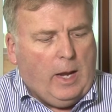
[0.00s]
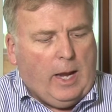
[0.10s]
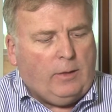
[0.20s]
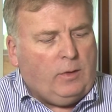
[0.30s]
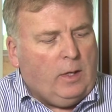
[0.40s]

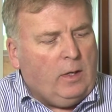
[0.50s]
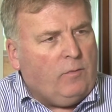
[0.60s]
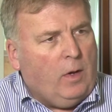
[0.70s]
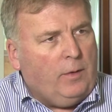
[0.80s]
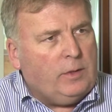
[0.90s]
At the end of
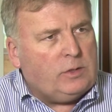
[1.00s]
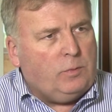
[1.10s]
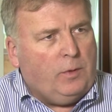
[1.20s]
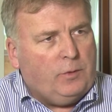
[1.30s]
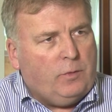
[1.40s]
all this,
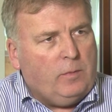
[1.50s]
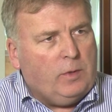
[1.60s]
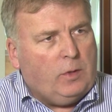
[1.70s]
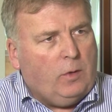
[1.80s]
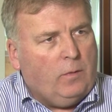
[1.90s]
will the
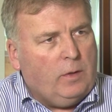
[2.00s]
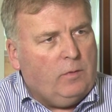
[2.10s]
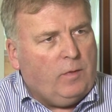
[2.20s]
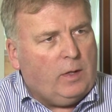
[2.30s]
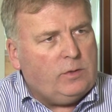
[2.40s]
treatment cure the
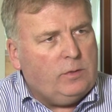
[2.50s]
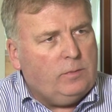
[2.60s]
infection?